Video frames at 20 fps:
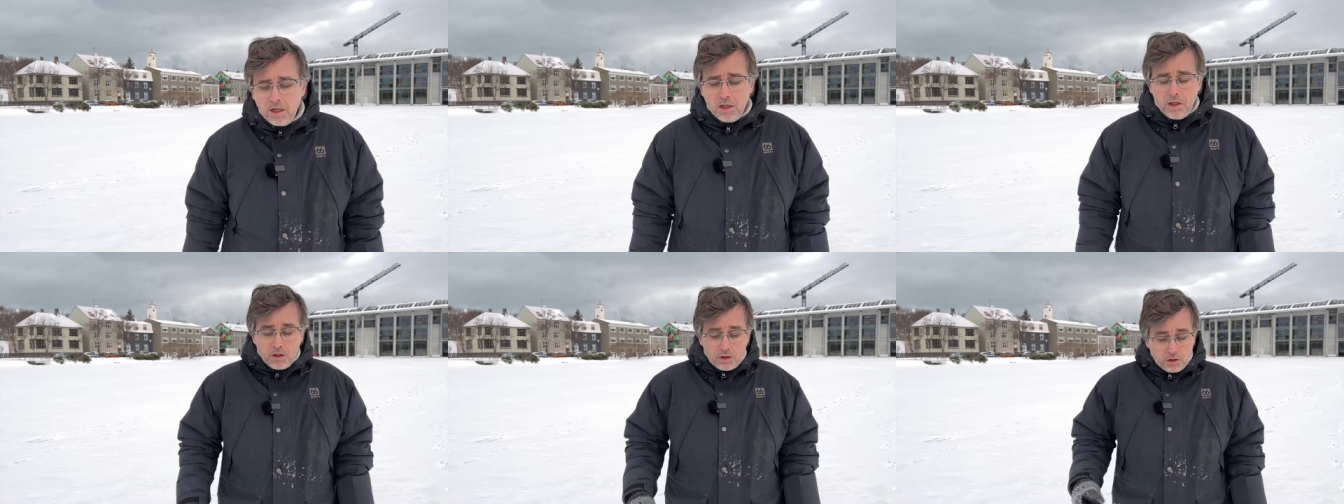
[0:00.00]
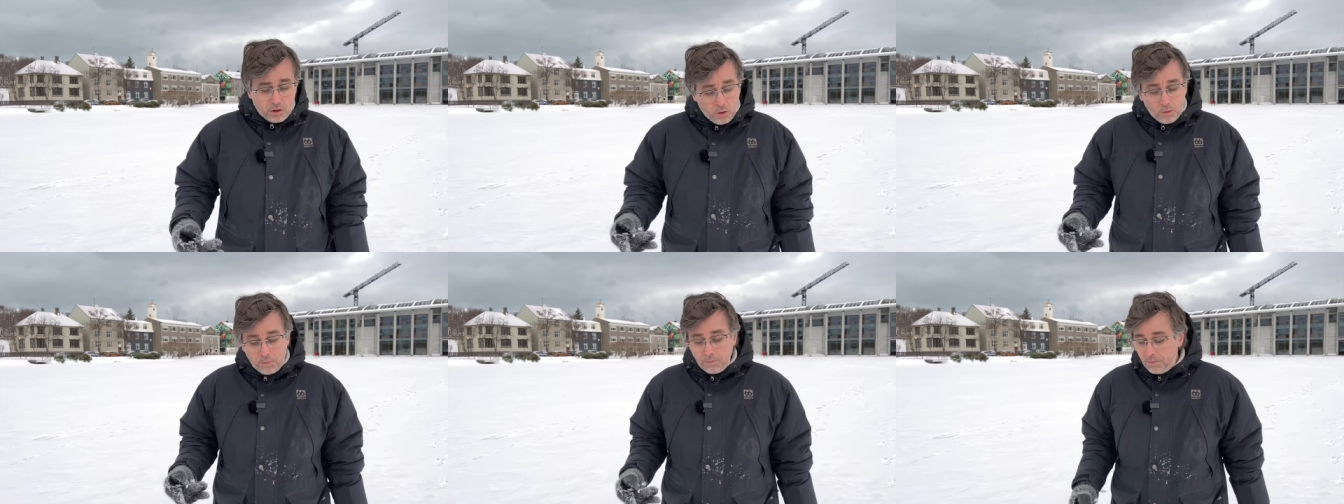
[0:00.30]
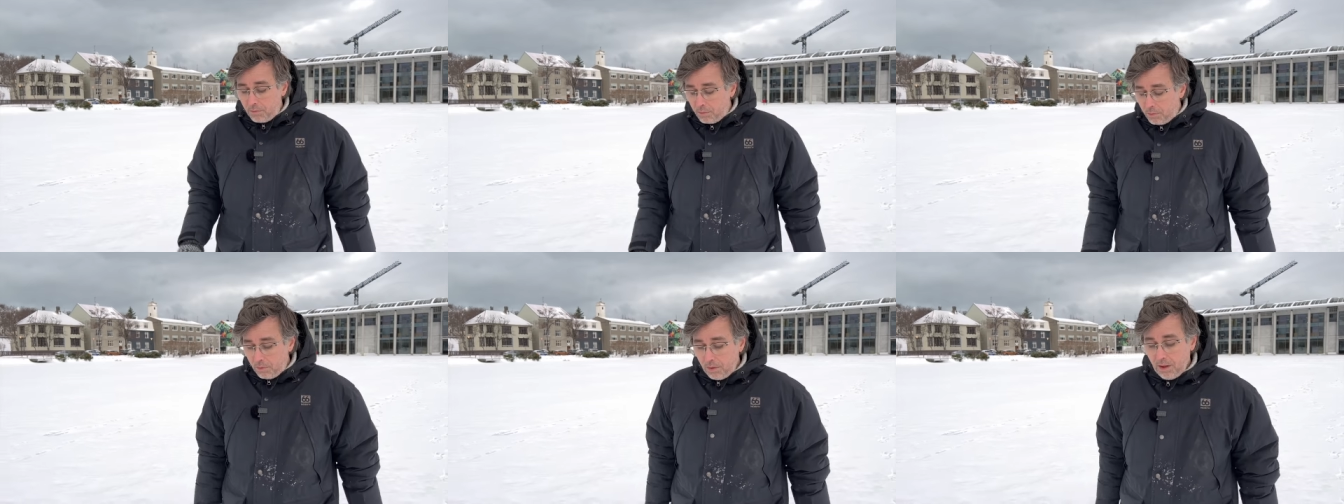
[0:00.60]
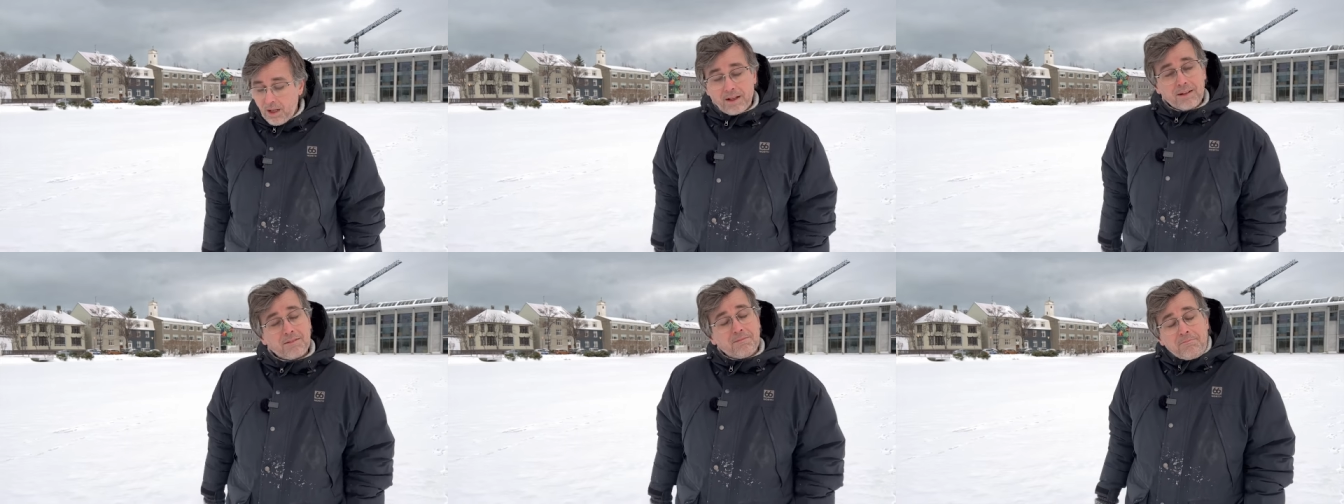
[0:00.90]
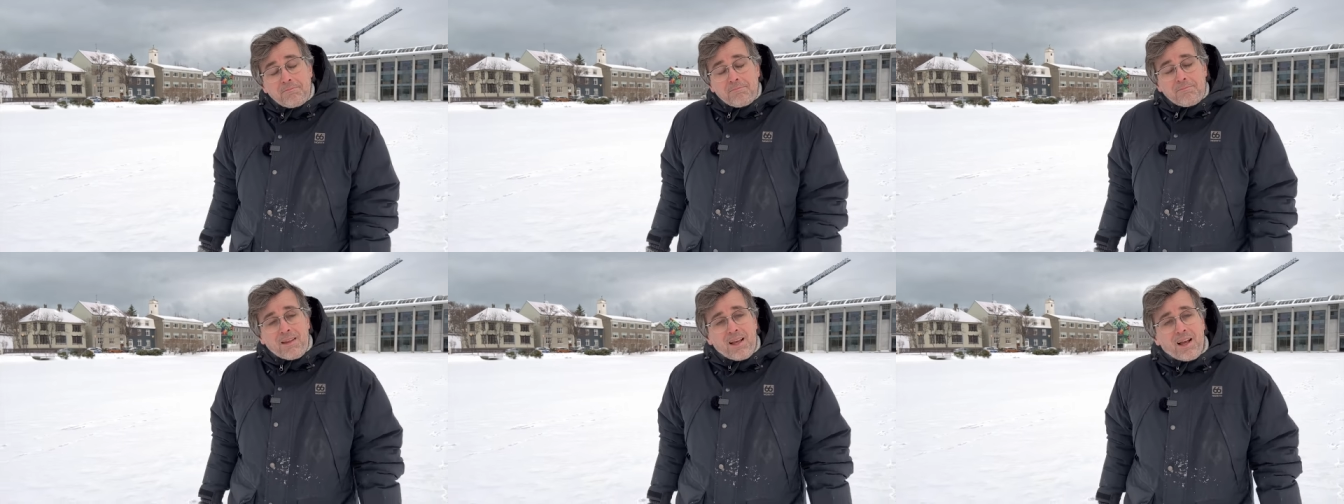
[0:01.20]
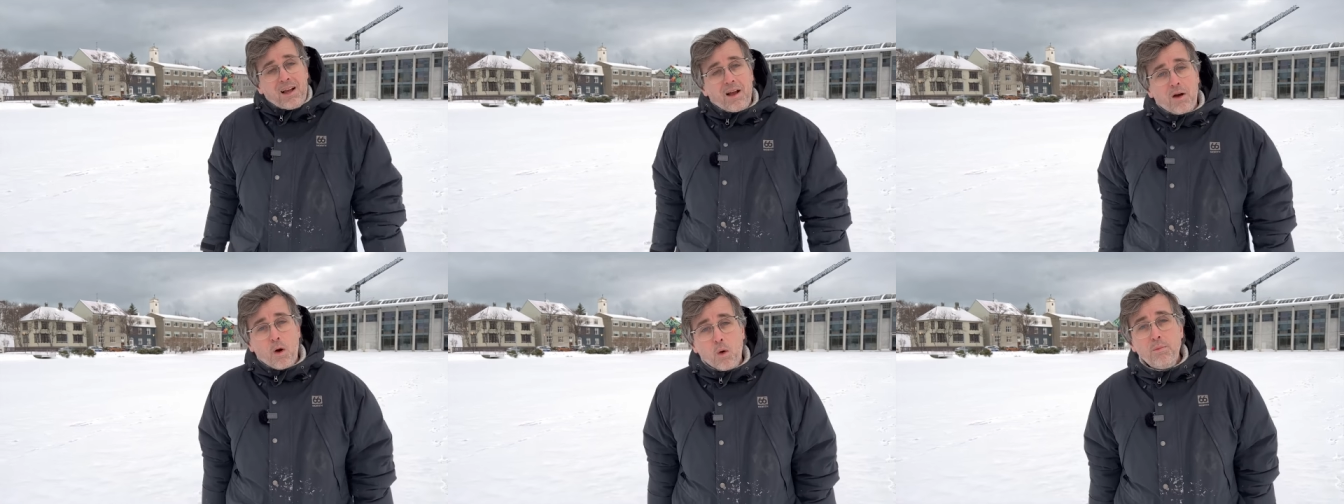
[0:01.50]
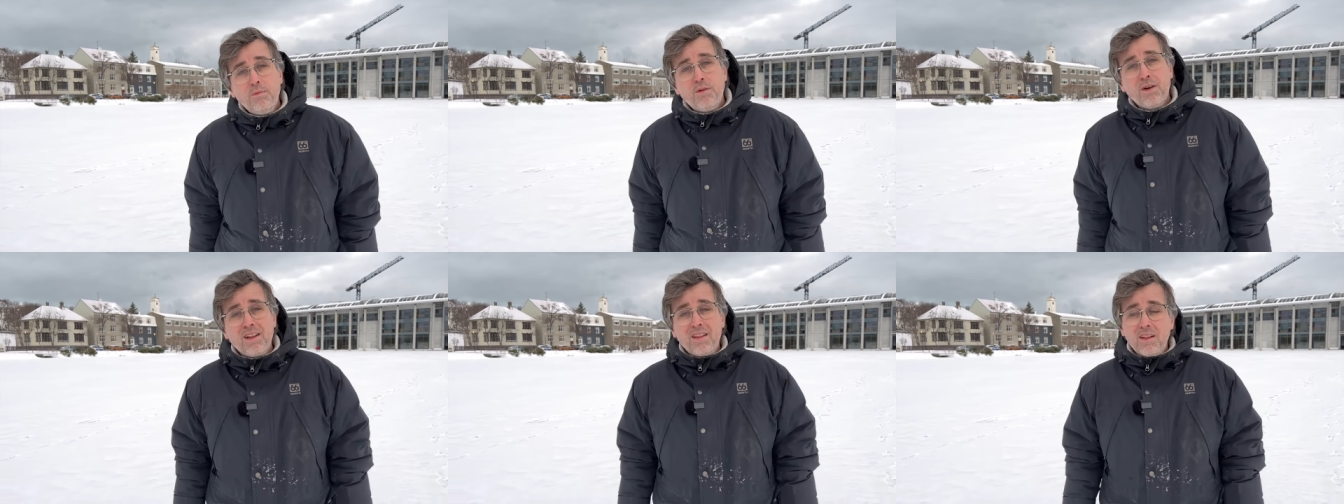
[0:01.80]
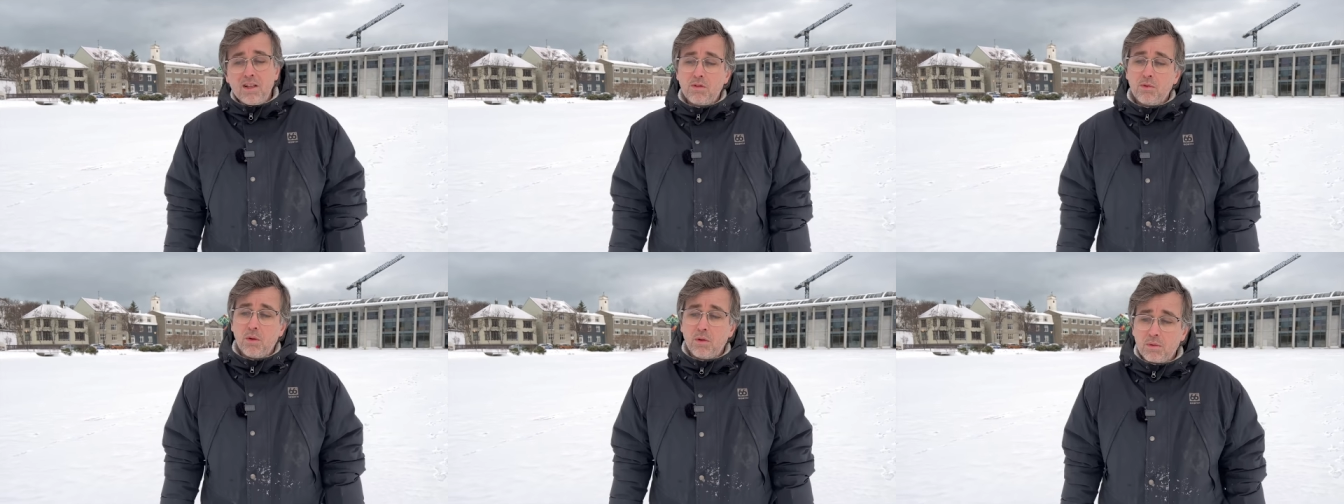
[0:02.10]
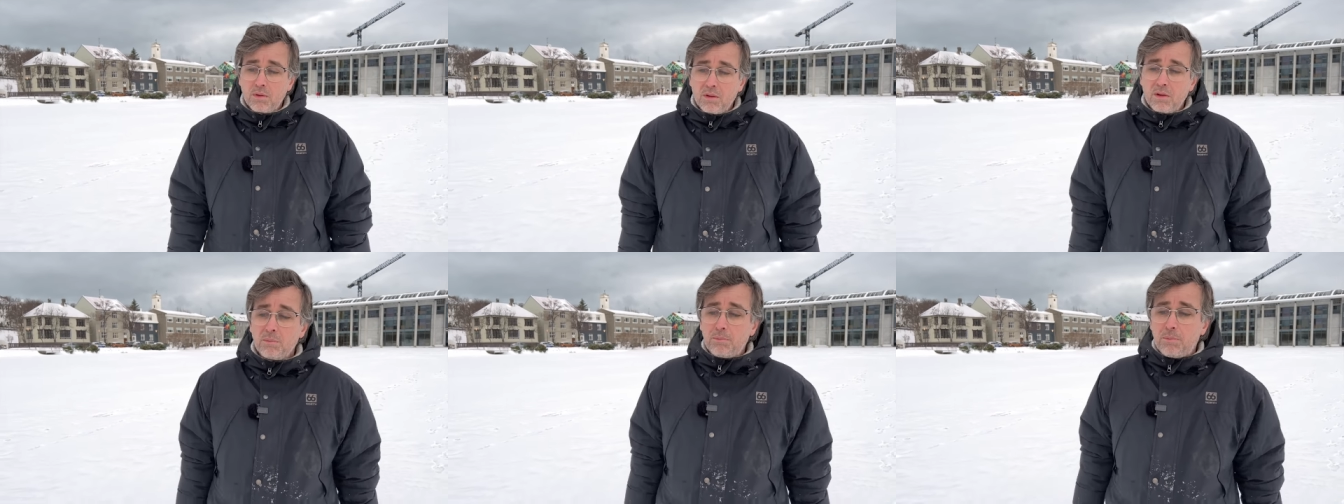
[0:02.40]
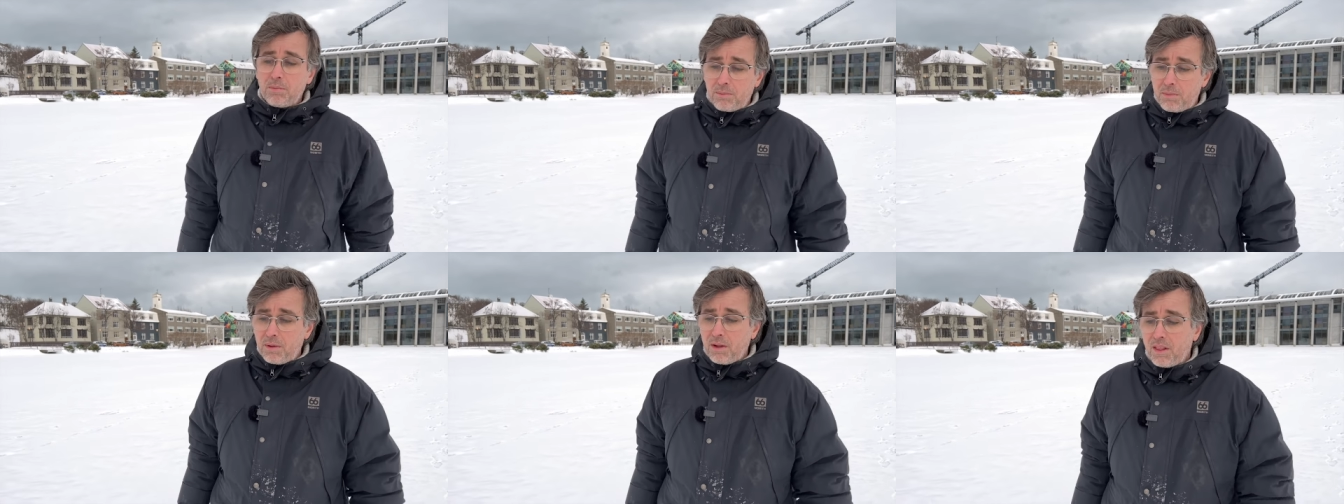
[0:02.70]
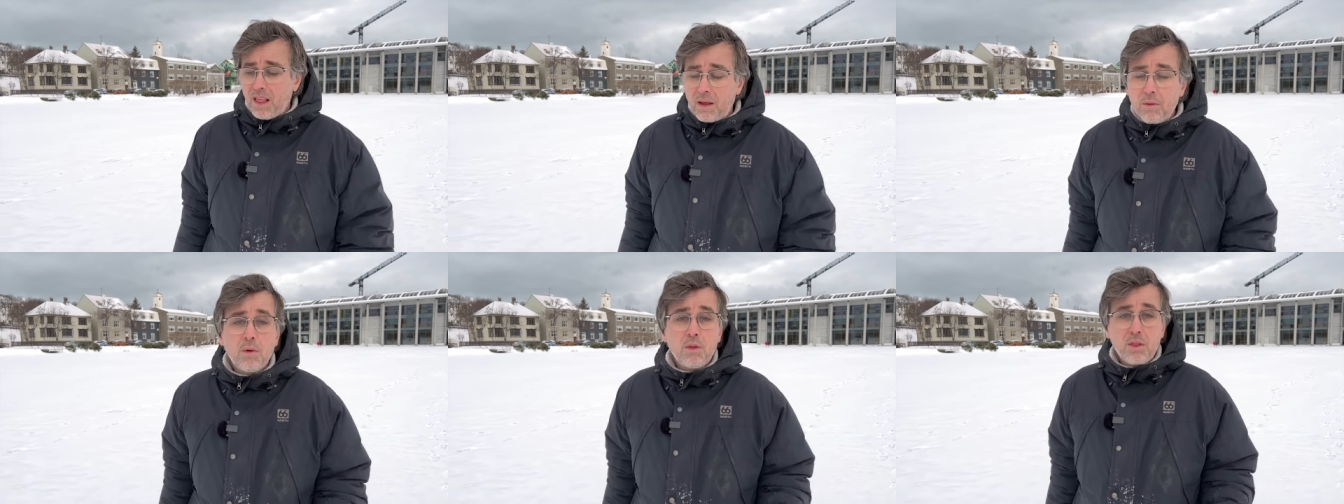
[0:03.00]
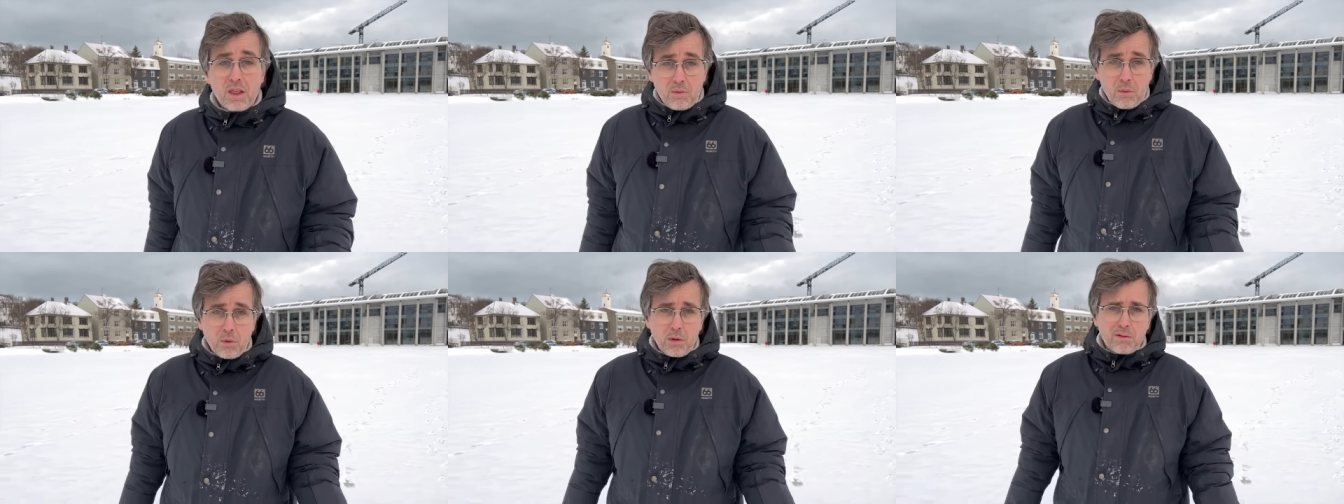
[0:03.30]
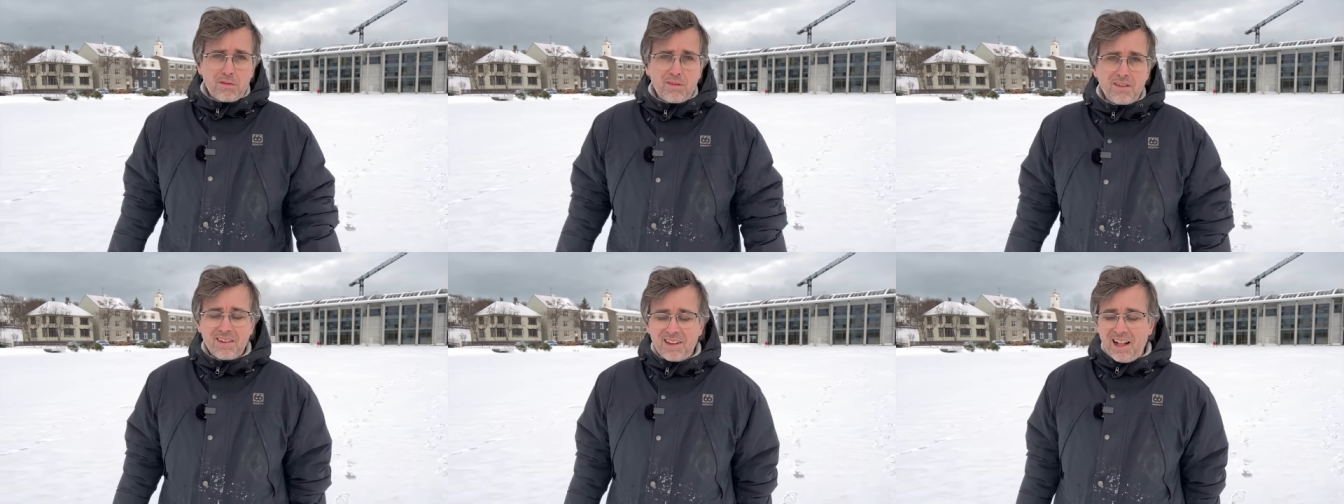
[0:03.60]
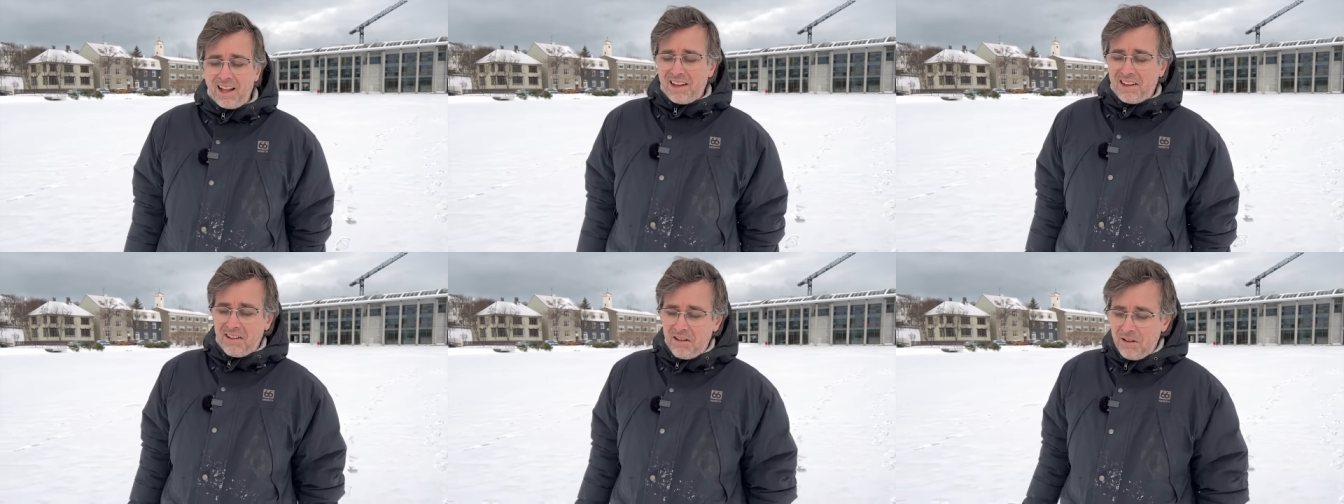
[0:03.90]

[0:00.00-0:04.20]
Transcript: So like hopefully this will they will they will like